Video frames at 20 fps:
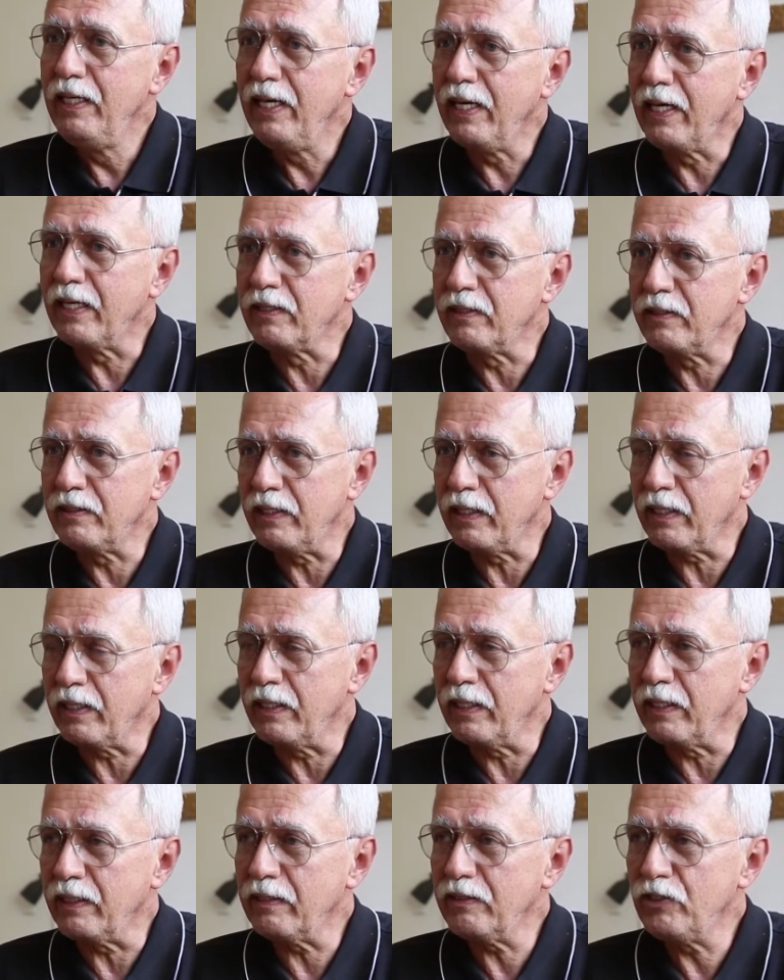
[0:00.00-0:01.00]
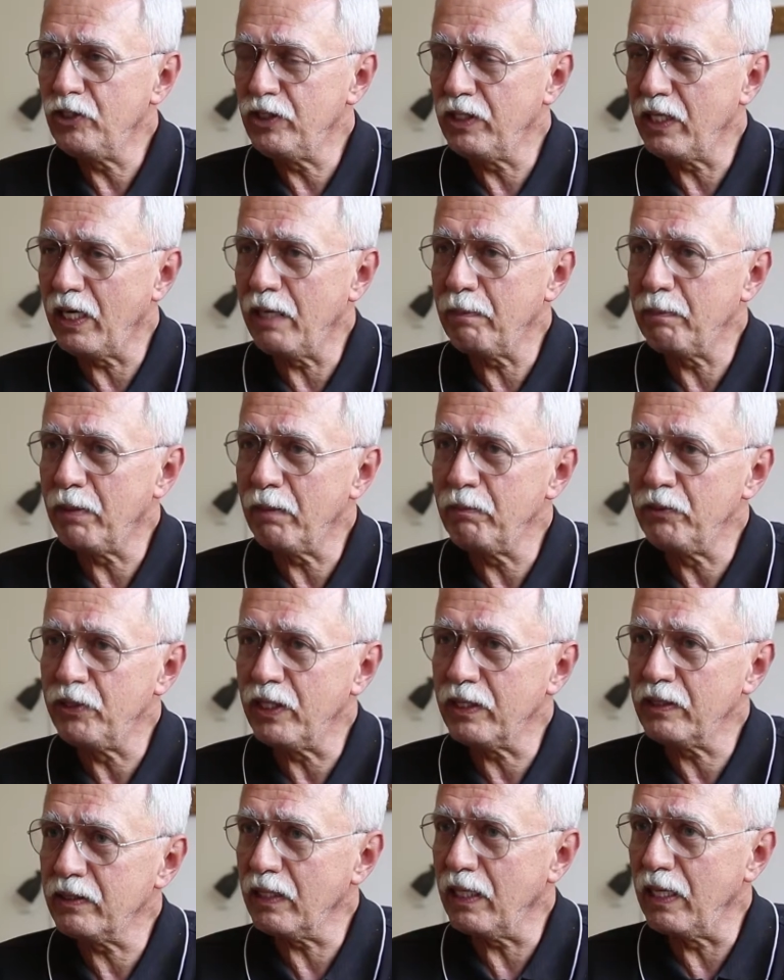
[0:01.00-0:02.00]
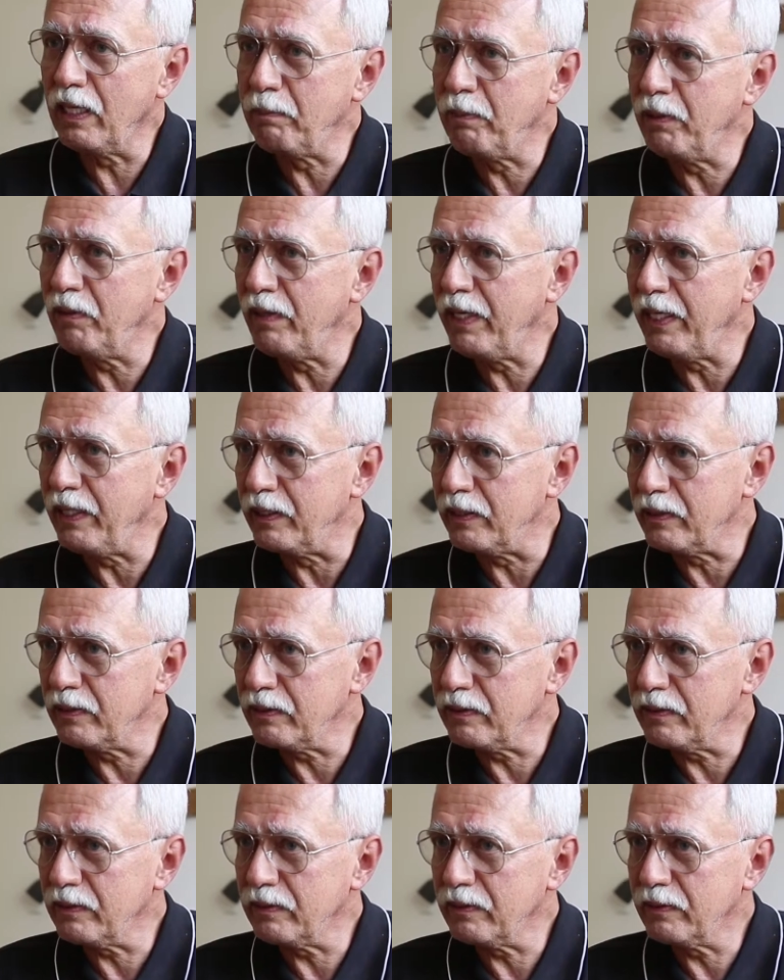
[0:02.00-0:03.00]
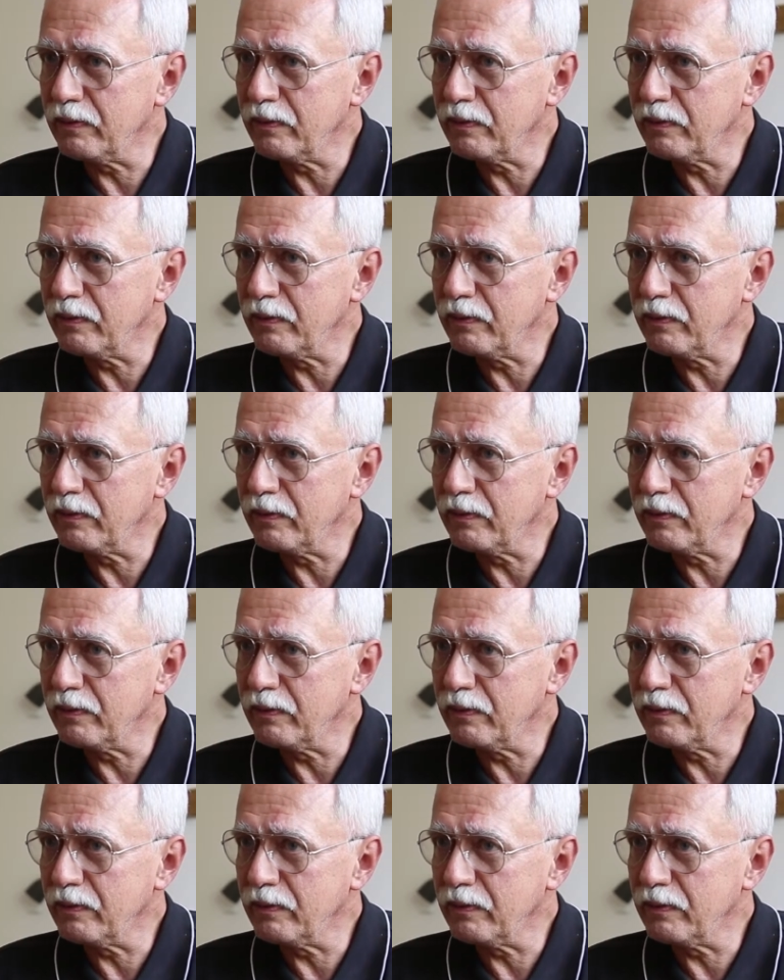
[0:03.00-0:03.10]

and sticking sharp objects up her anus.